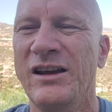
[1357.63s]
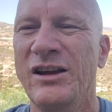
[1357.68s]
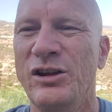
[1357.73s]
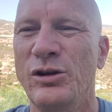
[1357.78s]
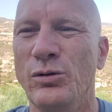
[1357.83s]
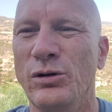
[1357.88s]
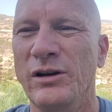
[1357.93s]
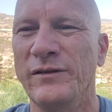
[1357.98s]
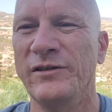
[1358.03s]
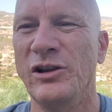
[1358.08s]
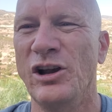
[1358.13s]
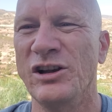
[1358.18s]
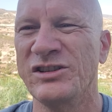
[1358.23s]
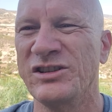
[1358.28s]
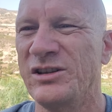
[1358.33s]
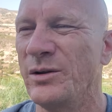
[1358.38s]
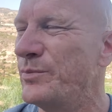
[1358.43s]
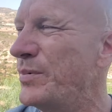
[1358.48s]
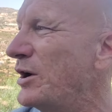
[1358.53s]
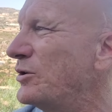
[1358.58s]
You will have
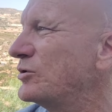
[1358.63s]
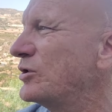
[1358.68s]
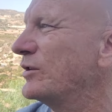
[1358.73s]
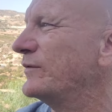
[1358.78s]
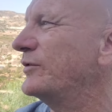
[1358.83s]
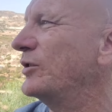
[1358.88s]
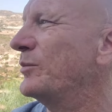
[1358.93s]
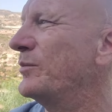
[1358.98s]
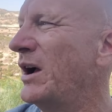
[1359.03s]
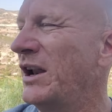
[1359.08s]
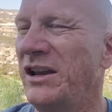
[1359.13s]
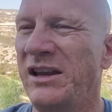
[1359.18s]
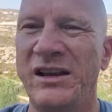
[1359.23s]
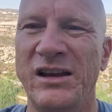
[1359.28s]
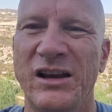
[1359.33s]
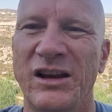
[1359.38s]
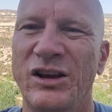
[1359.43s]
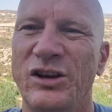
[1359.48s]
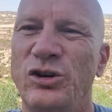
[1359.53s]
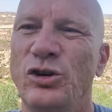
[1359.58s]
lost the bulk of your money.
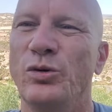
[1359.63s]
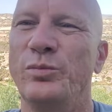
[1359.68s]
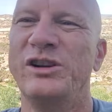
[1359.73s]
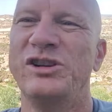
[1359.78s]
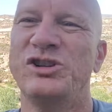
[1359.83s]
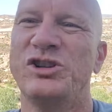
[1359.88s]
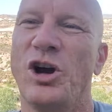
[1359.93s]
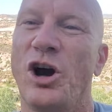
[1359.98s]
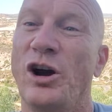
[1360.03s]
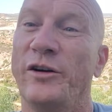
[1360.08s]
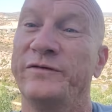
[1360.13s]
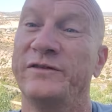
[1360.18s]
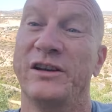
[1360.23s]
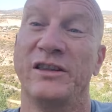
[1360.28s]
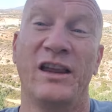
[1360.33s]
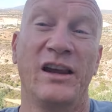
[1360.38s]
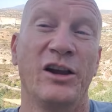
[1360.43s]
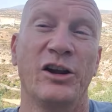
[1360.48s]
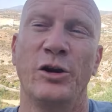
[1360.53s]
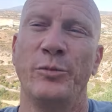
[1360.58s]
You'll be
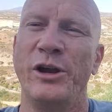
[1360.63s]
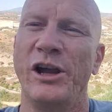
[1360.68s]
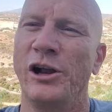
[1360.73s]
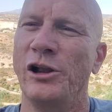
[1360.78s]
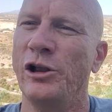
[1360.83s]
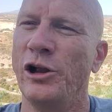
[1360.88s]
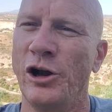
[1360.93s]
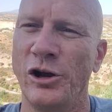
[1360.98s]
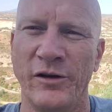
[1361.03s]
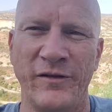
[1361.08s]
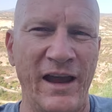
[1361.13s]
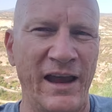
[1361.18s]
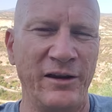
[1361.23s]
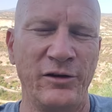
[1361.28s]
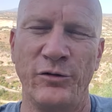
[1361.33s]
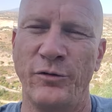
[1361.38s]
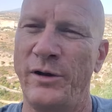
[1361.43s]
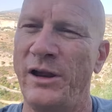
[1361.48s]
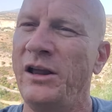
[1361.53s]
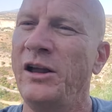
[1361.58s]
shafted. There are going to be a lot of
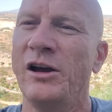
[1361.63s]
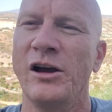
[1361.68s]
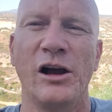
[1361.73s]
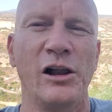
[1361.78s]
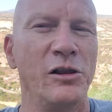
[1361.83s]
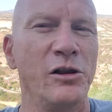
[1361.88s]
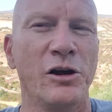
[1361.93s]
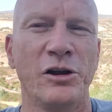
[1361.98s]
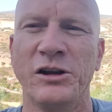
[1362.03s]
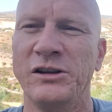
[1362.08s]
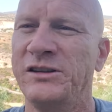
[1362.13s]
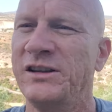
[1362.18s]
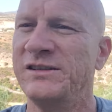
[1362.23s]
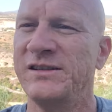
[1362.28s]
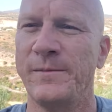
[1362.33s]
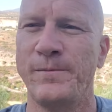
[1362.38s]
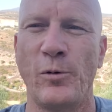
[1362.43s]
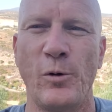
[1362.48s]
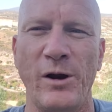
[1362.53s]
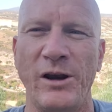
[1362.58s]
angry, a lot of
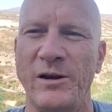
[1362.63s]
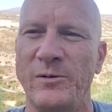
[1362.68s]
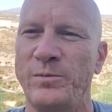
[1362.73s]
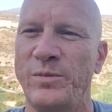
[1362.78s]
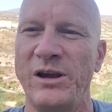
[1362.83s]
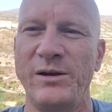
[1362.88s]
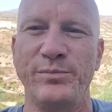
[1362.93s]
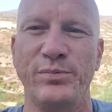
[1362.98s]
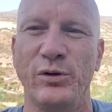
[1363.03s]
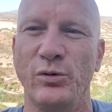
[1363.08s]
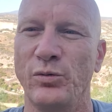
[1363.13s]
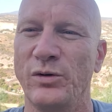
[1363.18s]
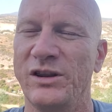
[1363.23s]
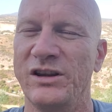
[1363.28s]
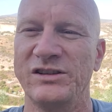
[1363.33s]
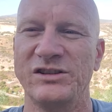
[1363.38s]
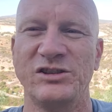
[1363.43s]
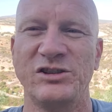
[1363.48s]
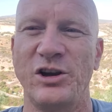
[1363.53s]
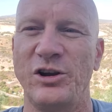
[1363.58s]
disappointed people with
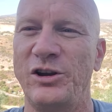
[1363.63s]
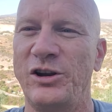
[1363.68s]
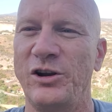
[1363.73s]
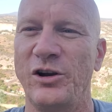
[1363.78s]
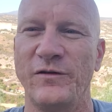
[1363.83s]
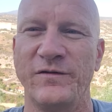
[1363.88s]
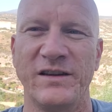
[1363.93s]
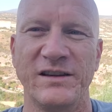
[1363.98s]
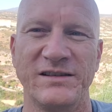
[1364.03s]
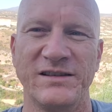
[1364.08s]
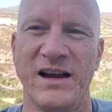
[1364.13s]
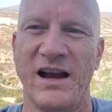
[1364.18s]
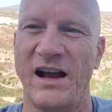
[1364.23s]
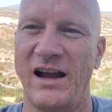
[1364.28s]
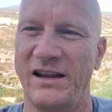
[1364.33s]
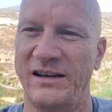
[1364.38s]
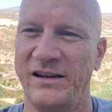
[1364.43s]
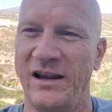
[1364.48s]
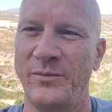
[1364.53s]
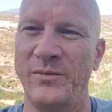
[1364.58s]
this turning of the
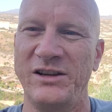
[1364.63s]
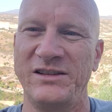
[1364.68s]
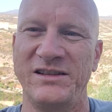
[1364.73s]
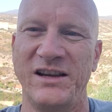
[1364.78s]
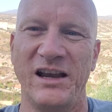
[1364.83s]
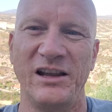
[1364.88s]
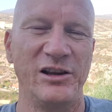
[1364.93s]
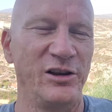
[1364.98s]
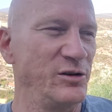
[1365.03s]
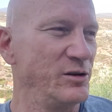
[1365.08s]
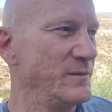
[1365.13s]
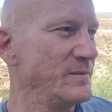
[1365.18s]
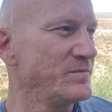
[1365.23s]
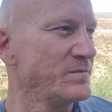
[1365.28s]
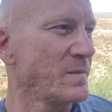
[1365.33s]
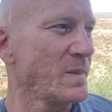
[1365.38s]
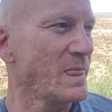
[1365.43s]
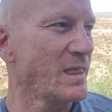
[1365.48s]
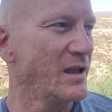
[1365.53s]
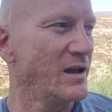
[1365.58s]
tide. Let me tell you,
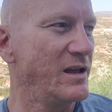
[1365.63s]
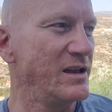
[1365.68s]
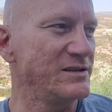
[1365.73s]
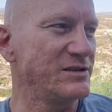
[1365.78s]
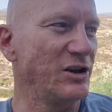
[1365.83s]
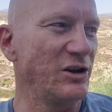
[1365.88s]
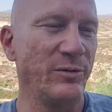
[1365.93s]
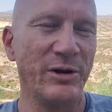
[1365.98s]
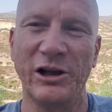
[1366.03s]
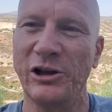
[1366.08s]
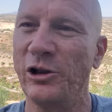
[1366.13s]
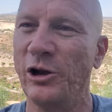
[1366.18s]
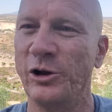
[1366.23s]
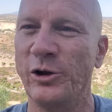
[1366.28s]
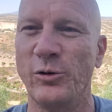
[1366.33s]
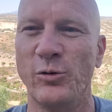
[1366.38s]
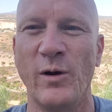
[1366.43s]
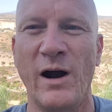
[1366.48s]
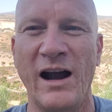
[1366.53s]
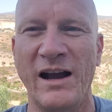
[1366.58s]
there's going to be a lot
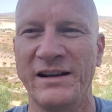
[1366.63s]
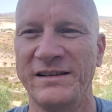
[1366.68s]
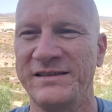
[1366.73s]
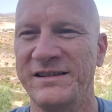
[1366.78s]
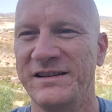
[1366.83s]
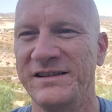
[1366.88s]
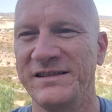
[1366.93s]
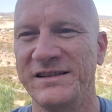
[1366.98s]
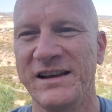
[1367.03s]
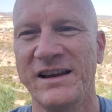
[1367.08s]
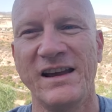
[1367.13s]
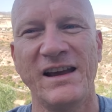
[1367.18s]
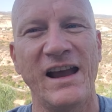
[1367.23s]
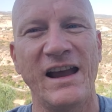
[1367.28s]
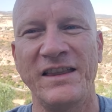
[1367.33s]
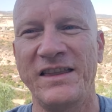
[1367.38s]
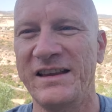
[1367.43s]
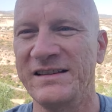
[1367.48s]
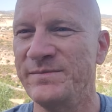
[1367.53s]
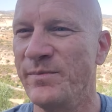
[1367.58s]
of rioters,
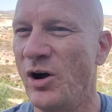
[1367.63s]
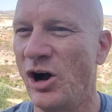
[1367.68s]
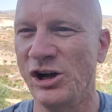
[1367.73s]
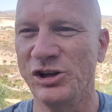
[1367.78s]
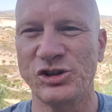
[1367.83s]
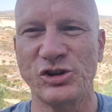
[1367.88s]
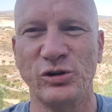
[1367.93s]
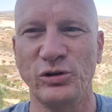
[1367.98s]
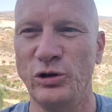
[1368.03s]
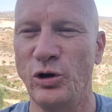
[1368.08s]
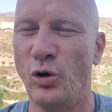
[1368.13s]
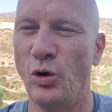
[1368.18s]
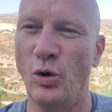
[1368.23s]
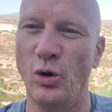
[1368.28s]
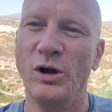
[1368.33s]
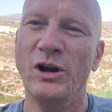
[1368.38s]
and there's martial law.